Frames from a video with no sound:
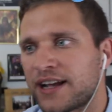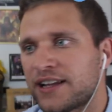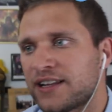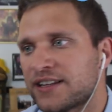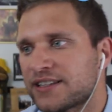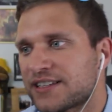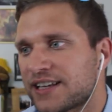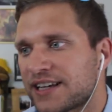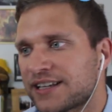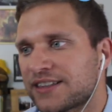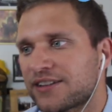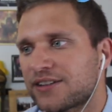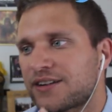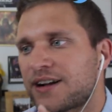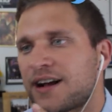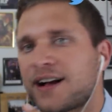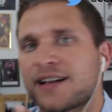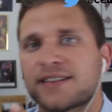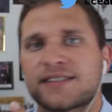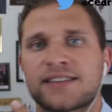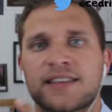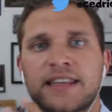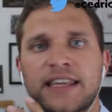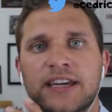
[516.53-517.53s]
and it's like they're
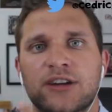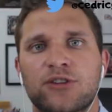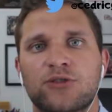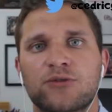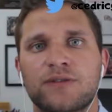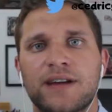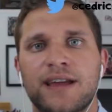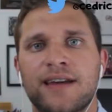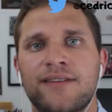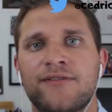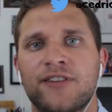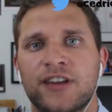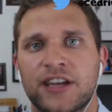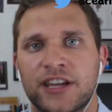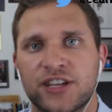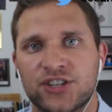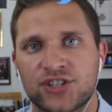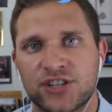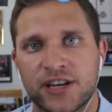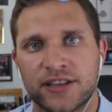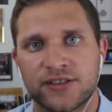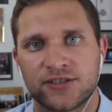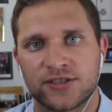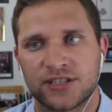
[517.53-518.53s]
constantly craving
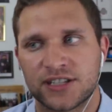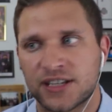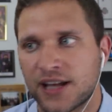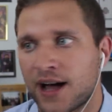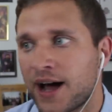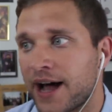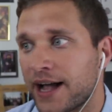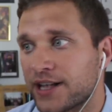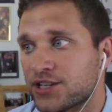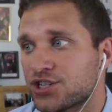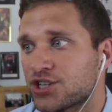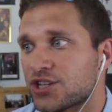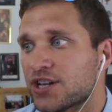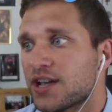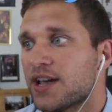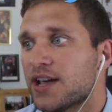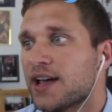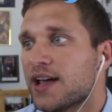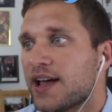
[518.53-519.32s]
each other's touch.